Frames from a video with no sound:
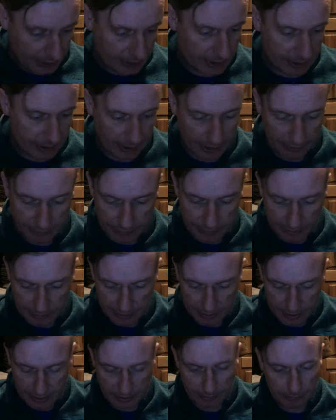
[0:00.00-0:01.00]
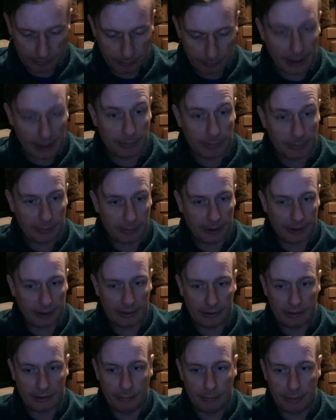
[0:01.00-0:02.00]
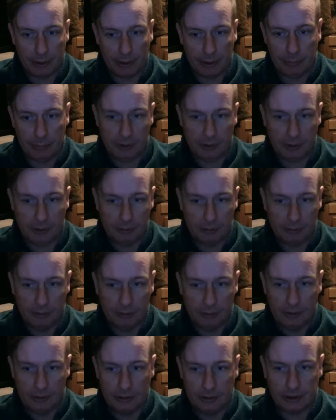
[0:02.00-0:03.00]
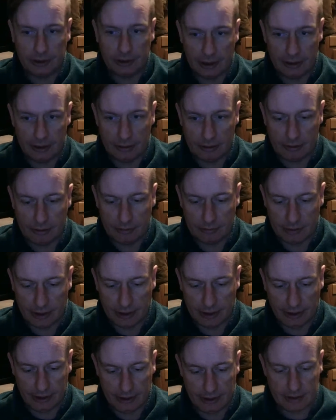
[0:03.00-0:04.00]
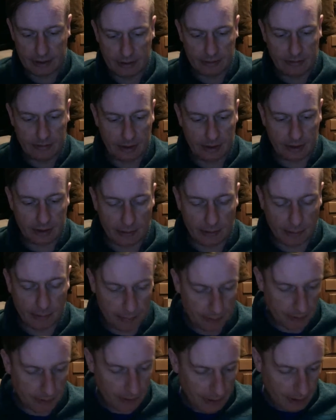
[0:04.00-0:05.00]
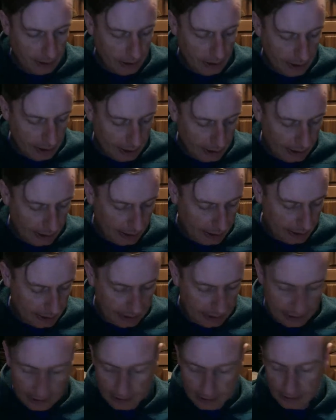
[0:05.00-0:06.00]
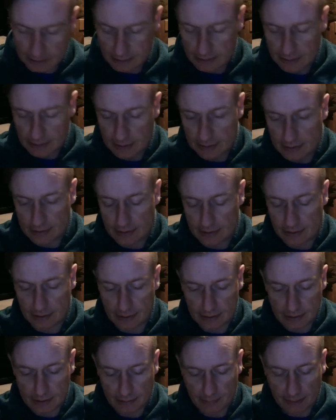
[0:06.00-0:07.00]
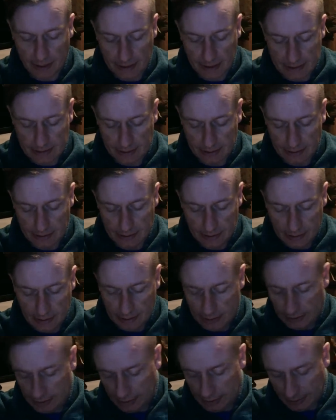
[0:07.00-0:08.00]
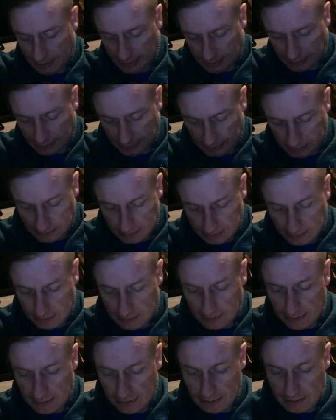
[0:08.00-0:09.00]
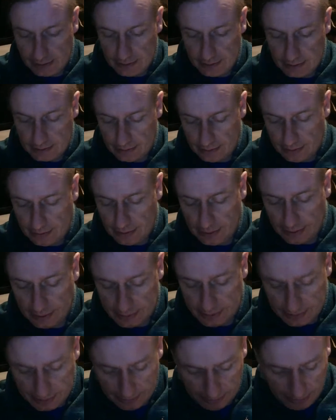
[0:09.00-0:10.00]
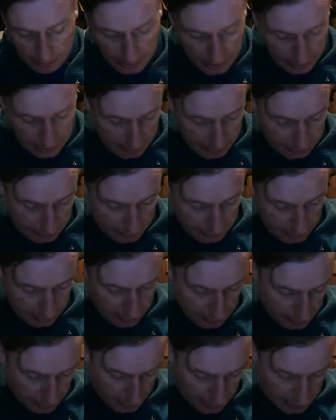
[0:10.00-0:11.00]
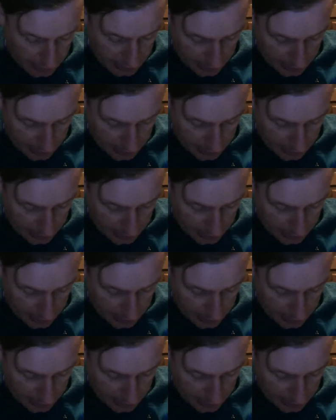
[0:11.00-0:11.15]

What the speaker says: is I have done some paperweight pew pew channel thingies that came up and that I got my hands on, and I do have a